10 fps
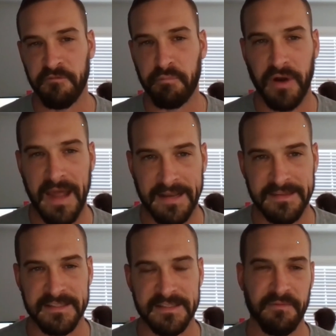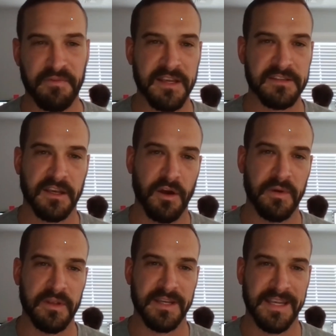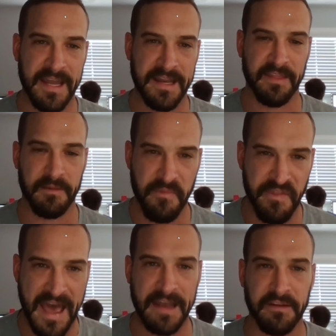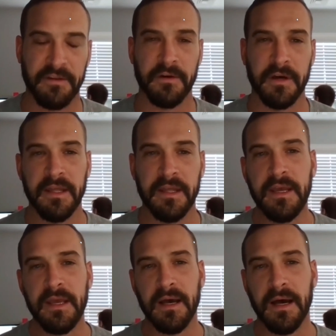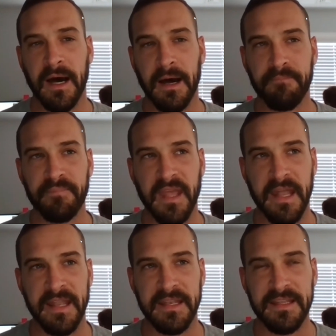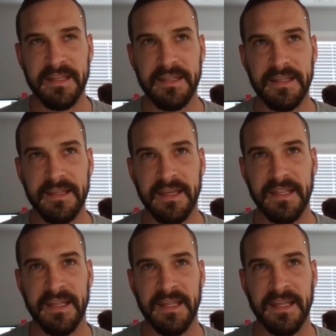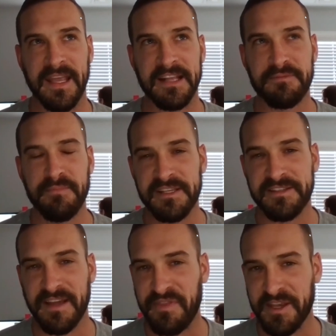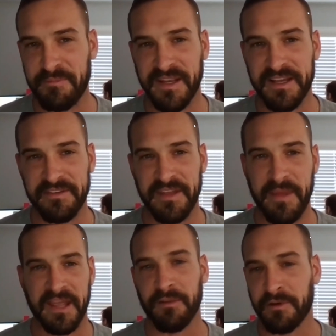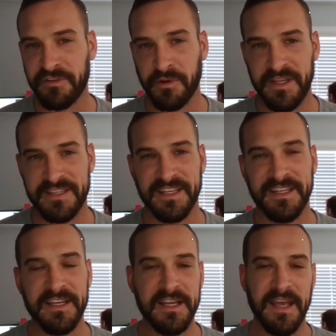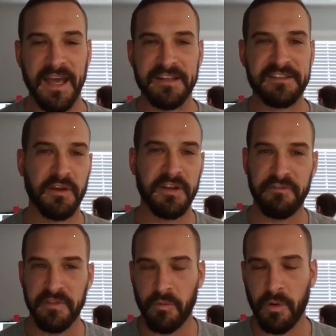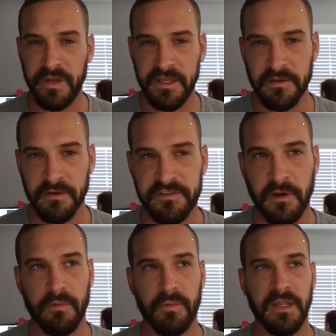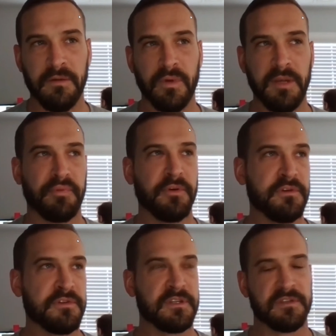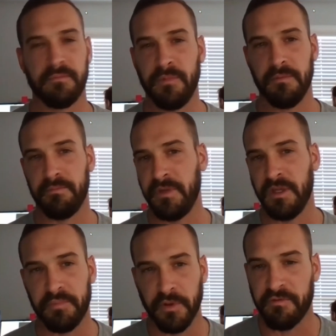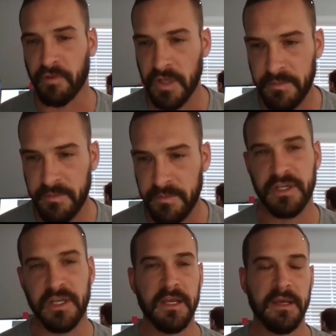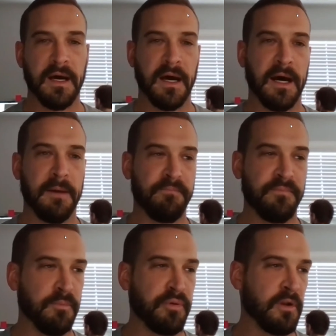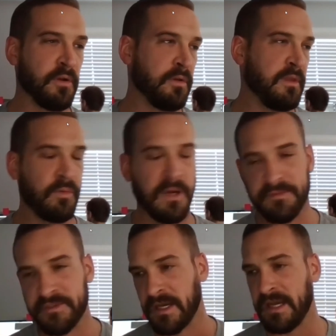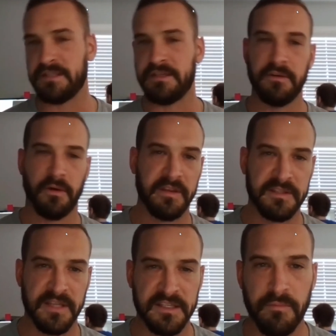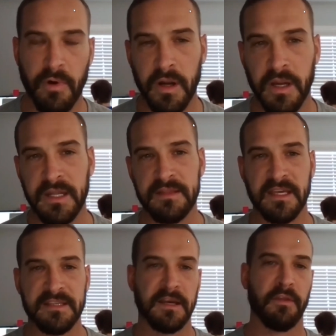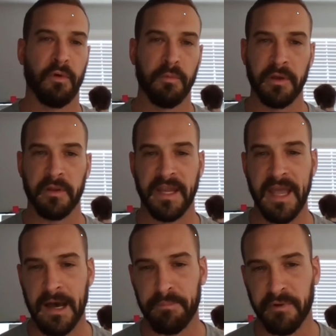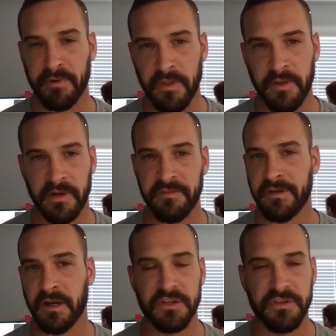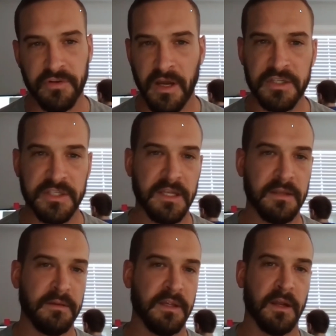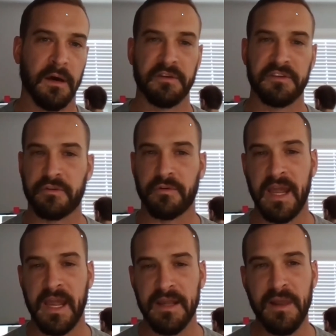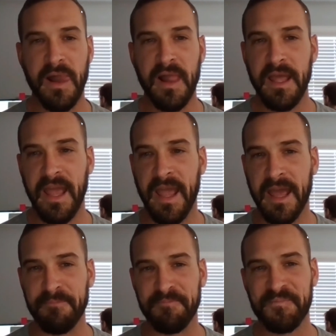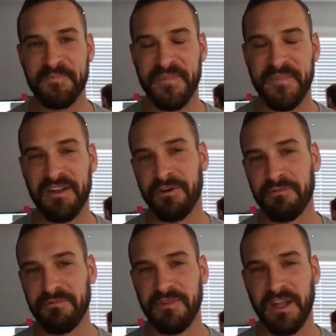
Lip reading: of practice and things that go into getting them that good, and it gets missed, I think, because they make it look so easy. And it's no different than what we do. So we produce this beautiful image. You put it on their website. You do all these things to market it. They sell the whole building out before they're even done construction. It's great, and they don't